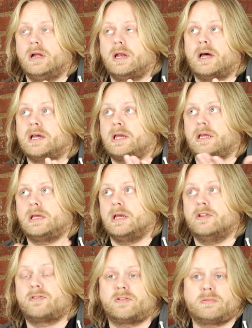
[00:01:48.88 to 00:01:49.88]
like
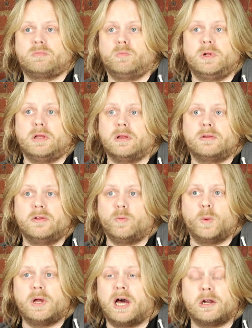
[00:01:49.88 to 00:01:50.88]
it's well
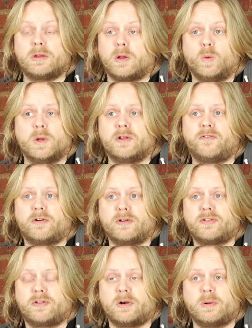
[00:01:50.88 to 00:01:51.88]
I don't know when the
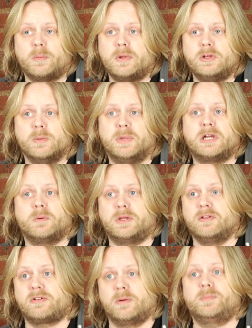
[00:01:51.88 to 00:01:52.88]
first term
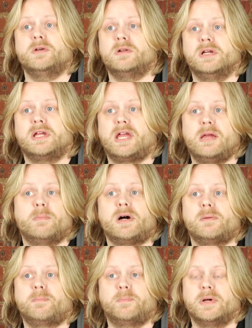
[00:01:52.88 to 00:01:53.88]
ubiquitous computing came
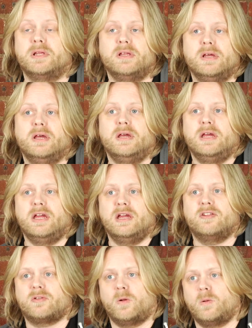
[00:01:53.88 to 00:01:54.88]
up but
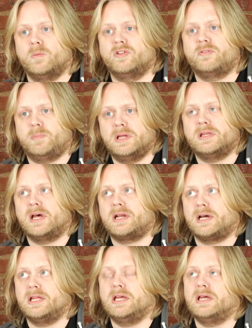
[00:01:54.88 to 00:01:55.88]
it's always been that
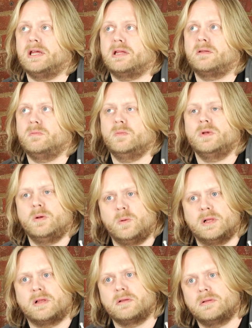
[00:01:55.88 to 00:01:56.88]
idea that
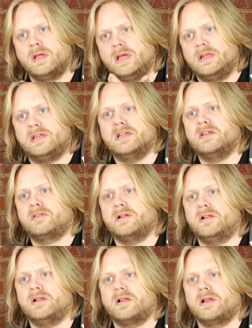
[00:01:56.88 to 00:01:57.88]
well
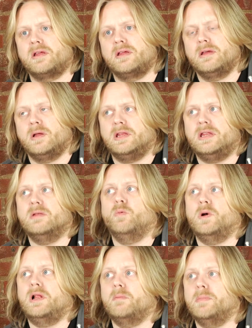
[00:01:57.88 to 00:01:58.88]
digital
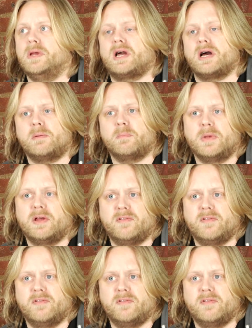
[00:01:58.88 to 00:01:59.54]
will become